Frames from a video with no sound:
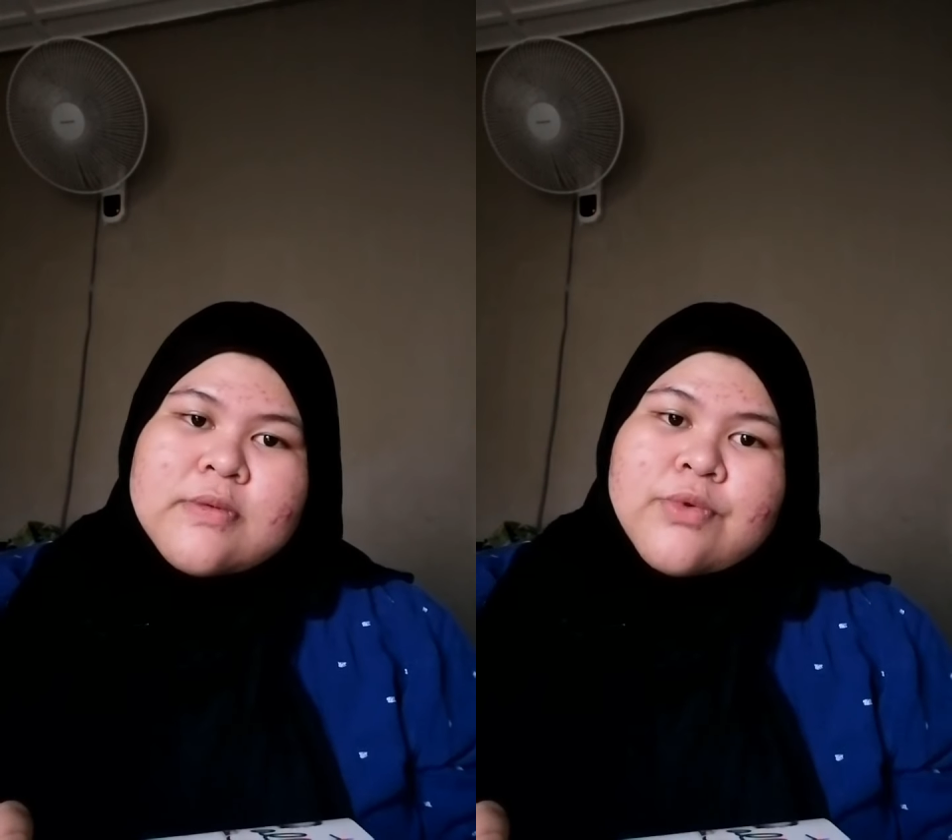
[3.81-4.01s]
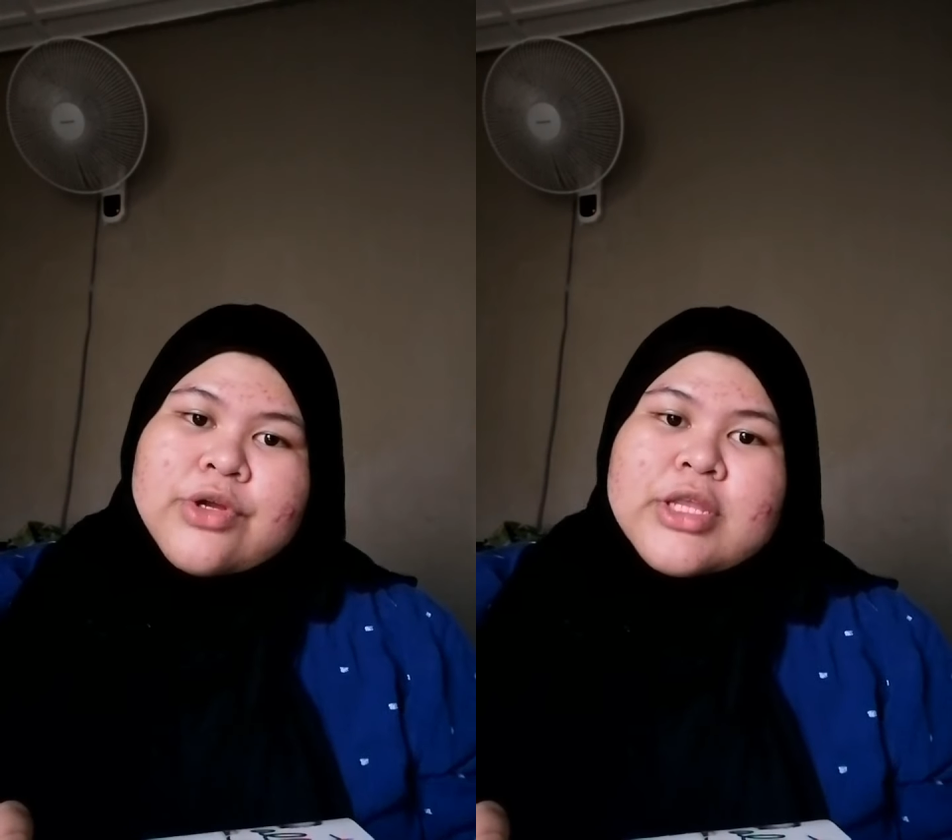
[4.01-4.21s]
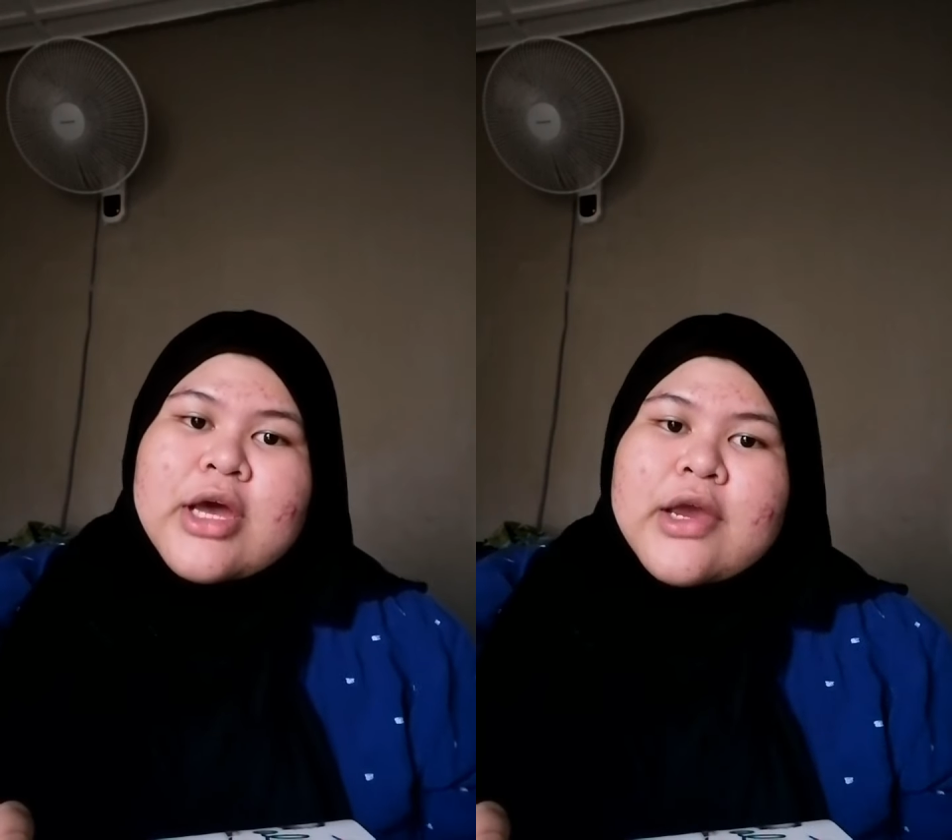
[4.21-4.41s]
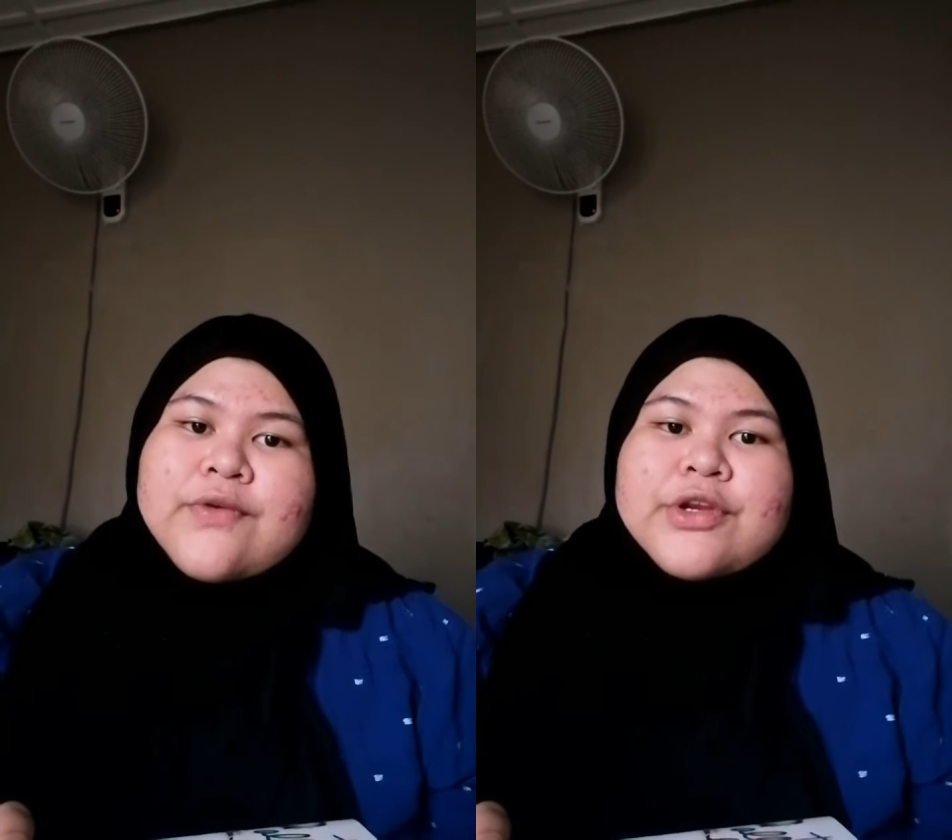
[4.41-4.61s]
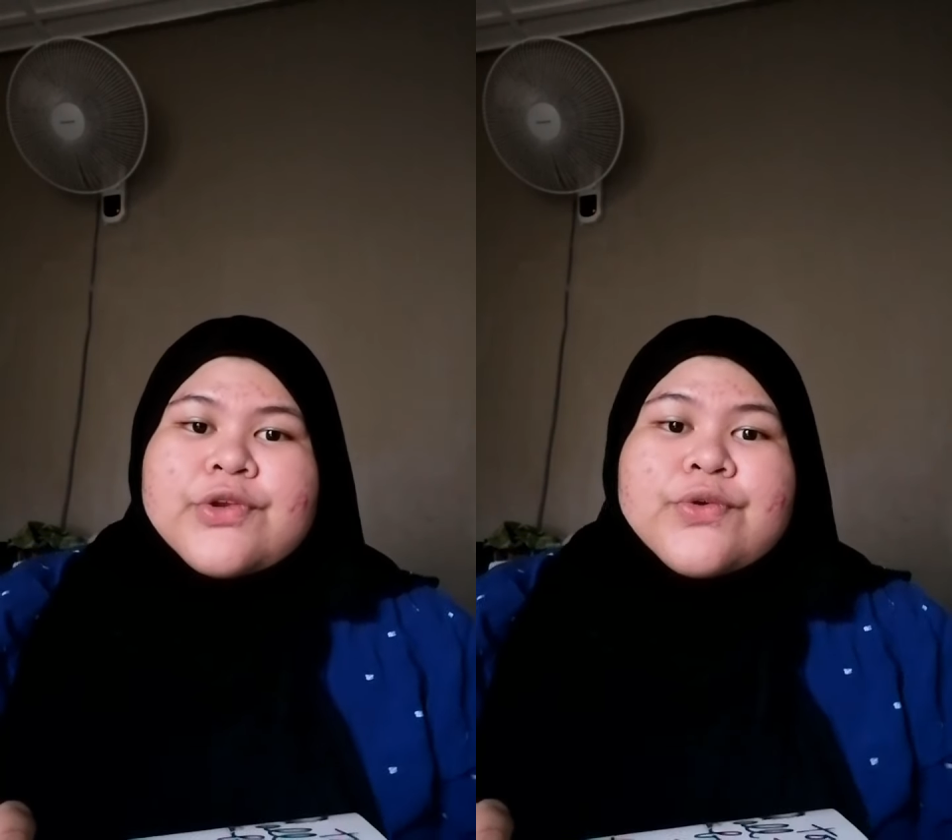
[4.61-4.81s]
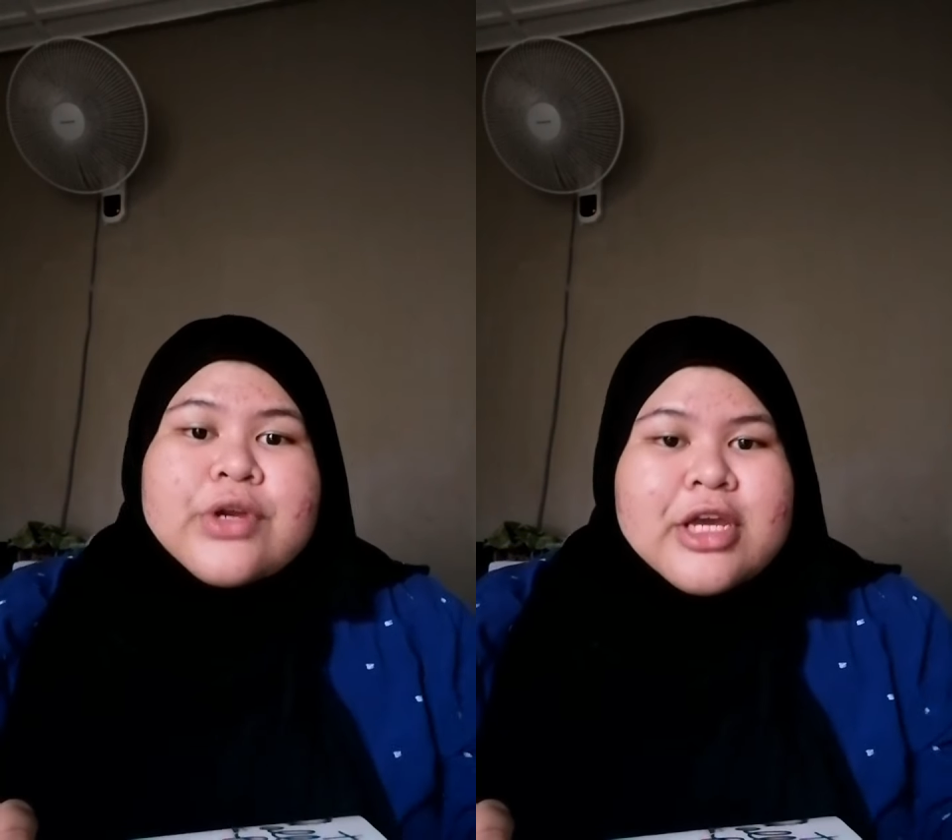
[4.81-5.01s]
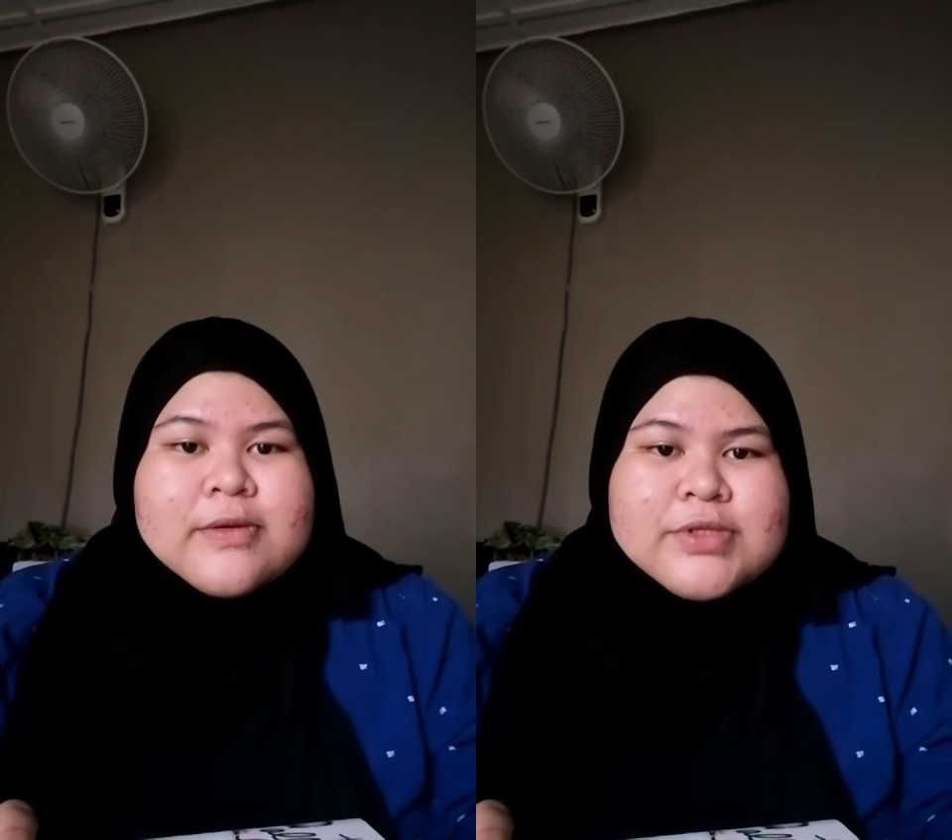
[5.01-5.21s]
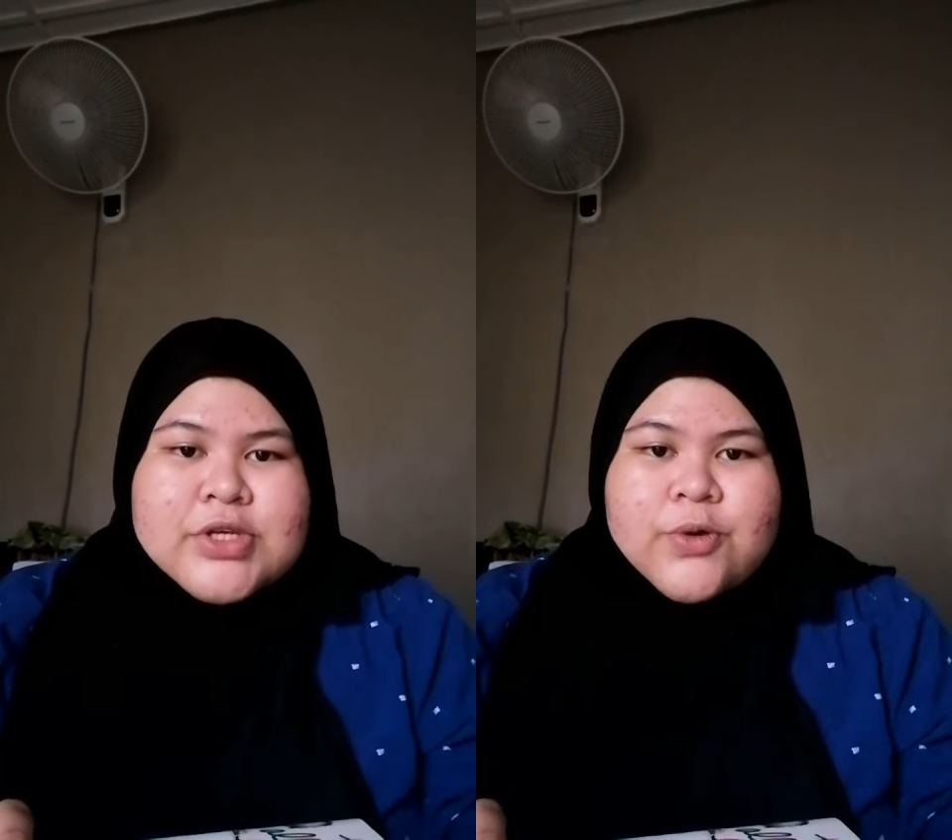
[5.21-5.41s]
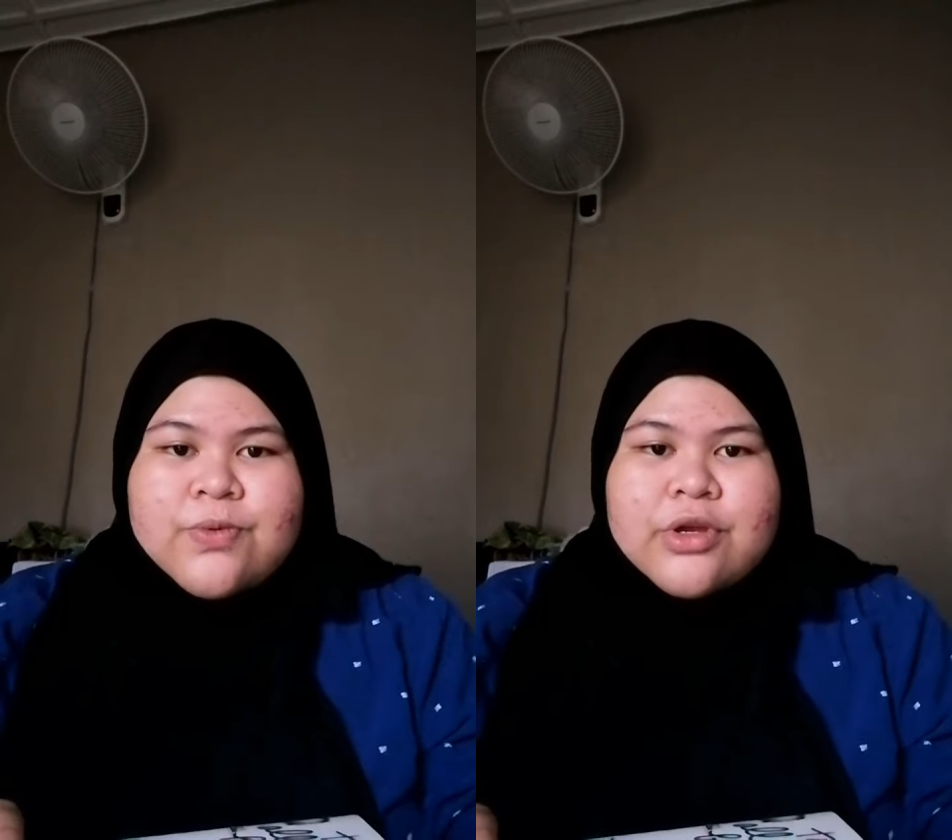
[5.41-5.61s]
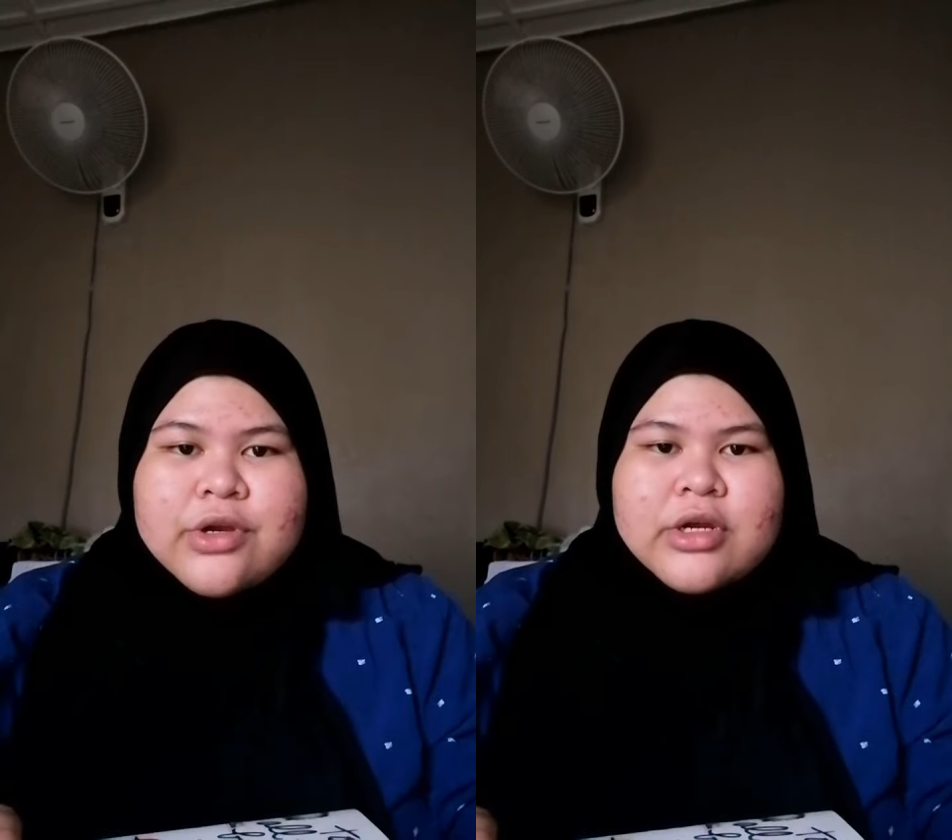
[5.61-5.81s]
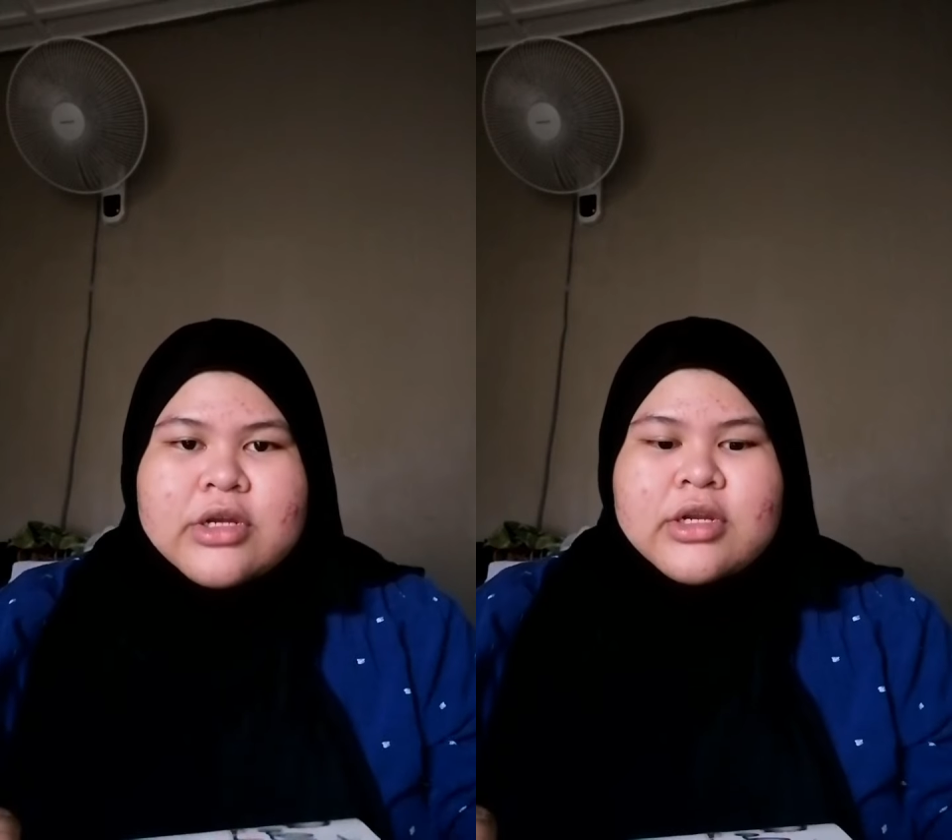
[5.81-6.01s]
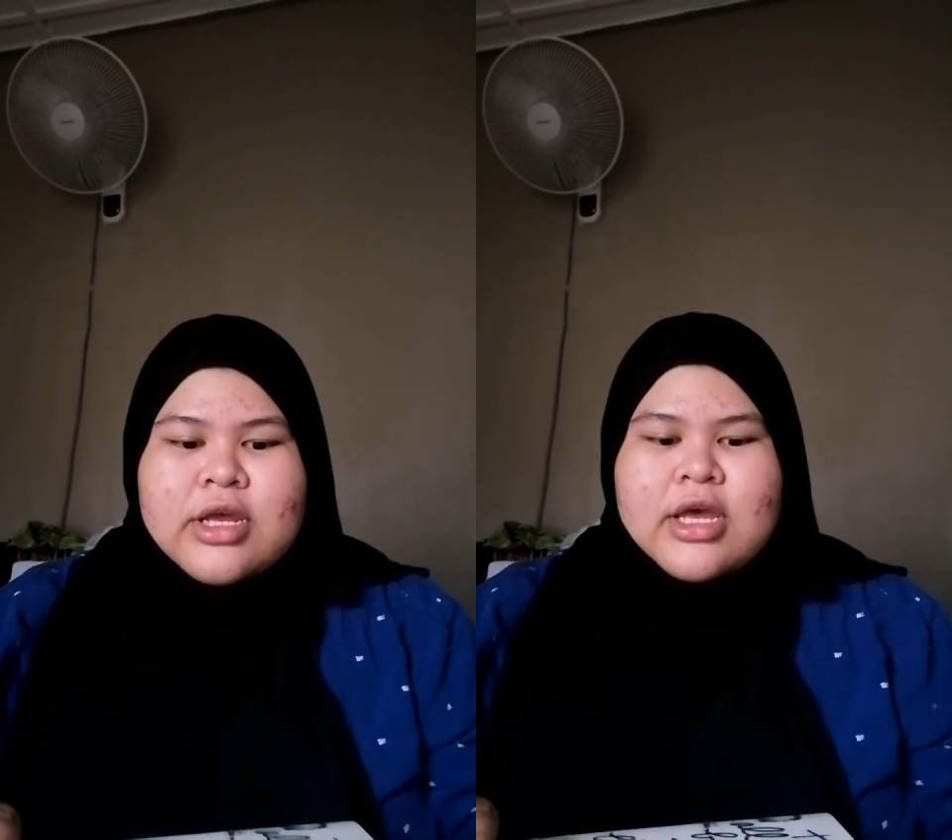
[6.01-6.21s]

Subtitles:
a book that I read during MCO period.